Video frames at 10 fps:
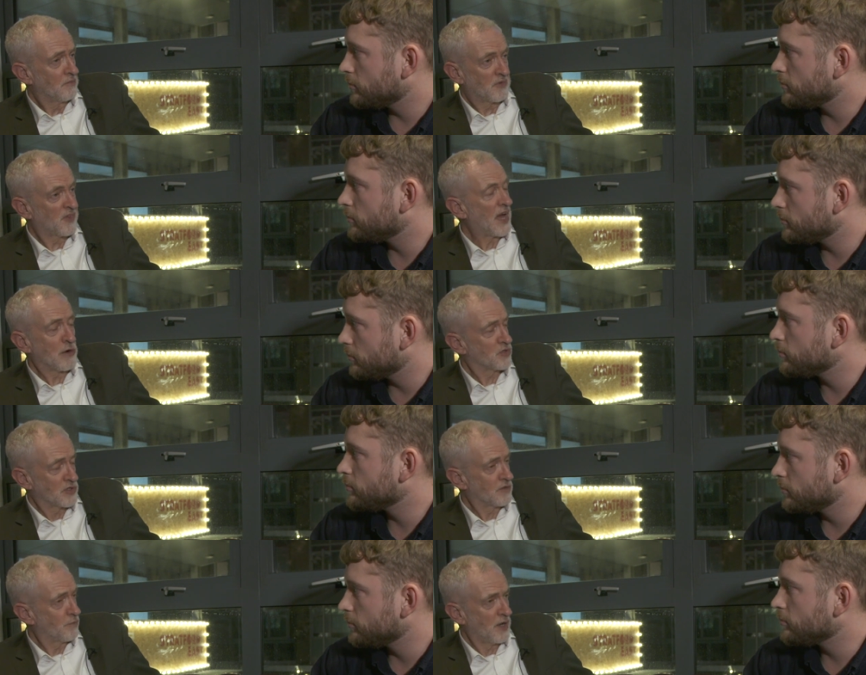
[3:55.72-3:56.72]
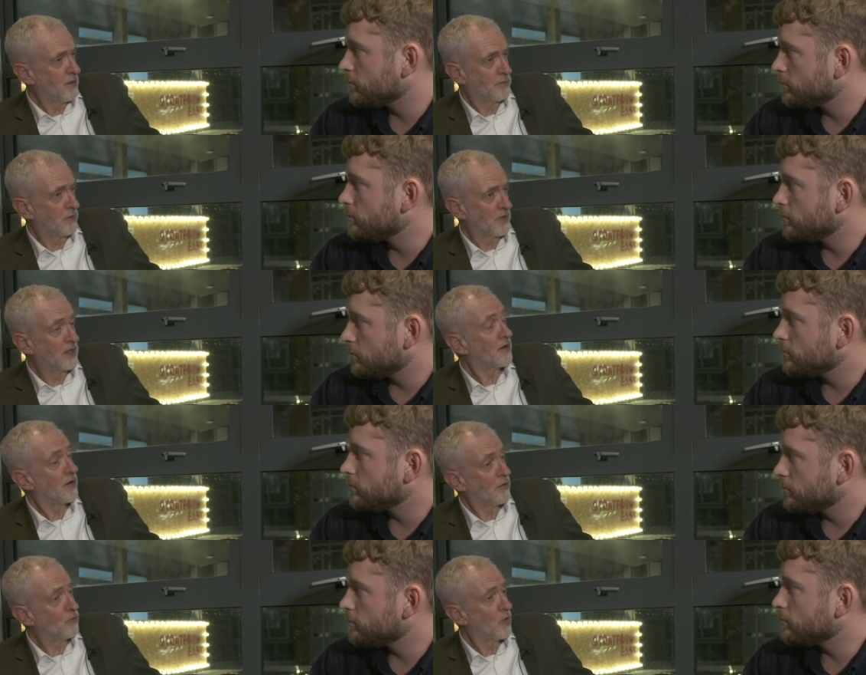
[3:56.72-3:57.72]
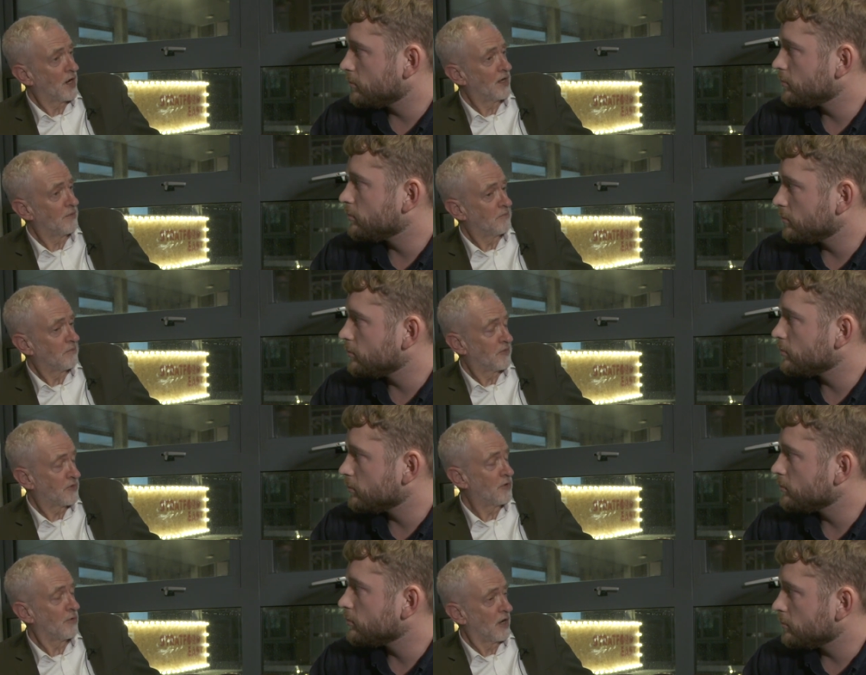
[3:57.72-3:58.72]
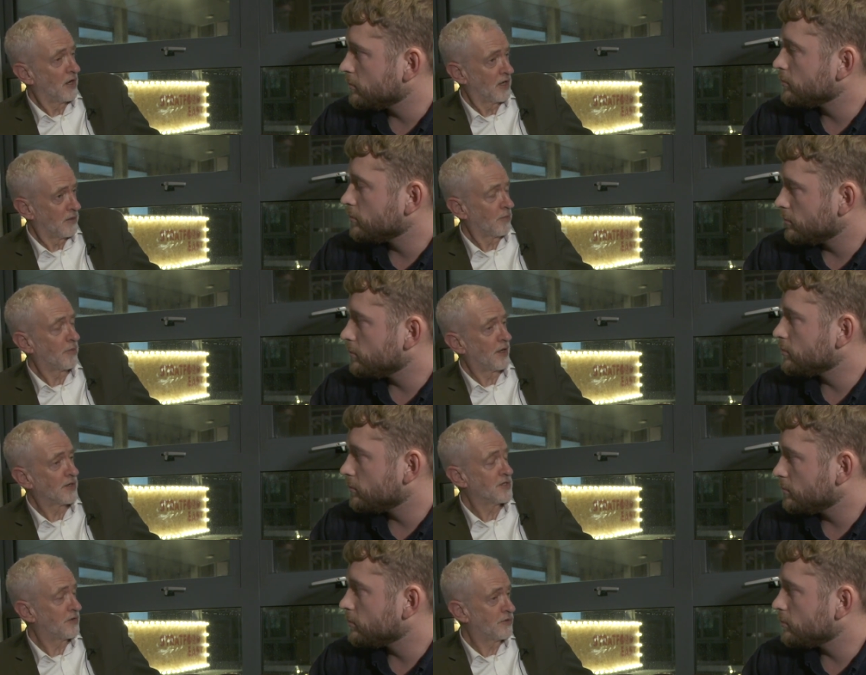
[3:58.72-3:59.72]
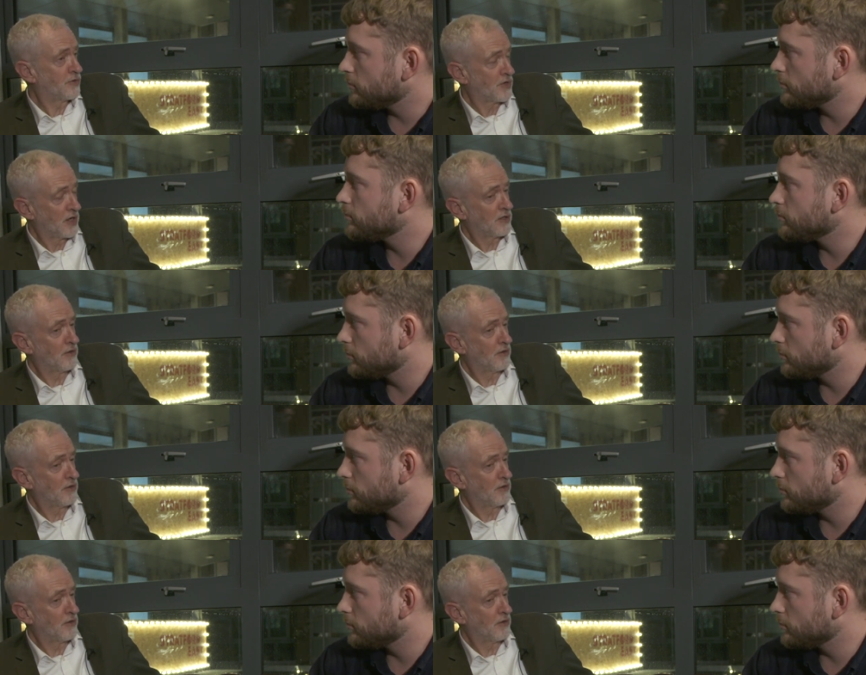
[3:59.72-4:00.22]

Speaker 1: thousands of people in their own way, through our Labour Party, through trade